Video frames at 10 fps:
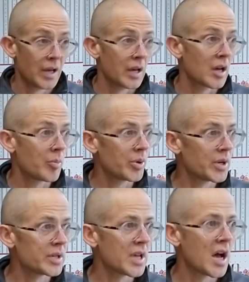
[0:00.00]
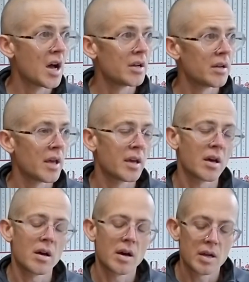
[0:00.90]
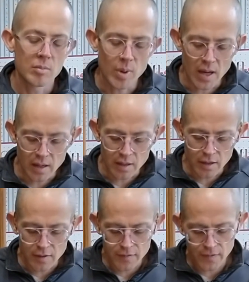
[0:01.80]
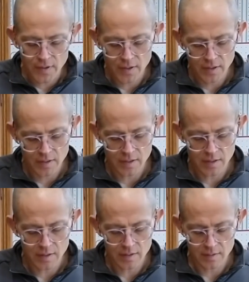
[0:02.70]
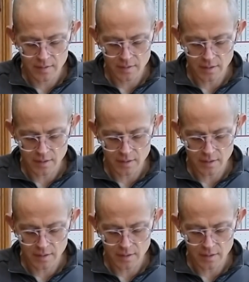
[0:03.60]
a couple years out, you're like, oh, I didn't buy enough, you know,